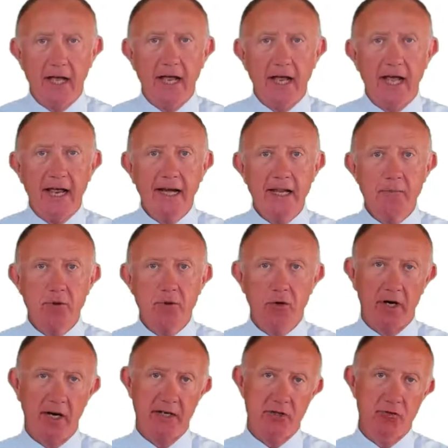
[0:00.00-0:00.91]
Any
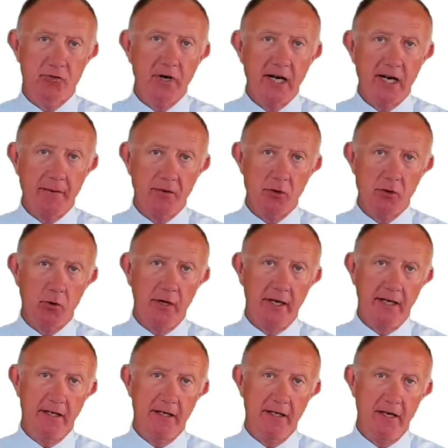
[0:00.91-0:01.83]
price really
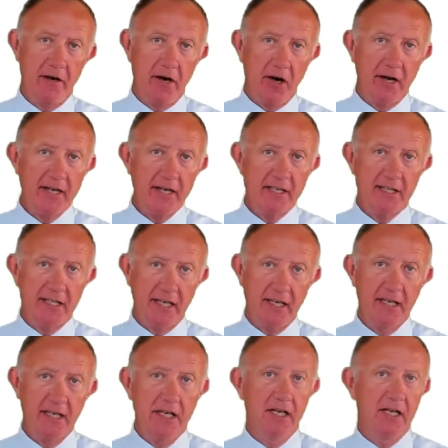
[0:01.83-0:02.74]
between
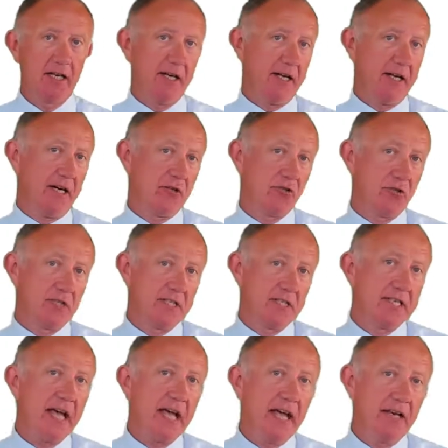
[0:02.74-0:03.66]
90 and
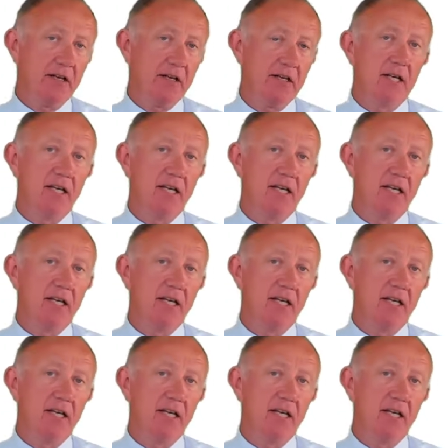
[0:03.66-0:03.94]
110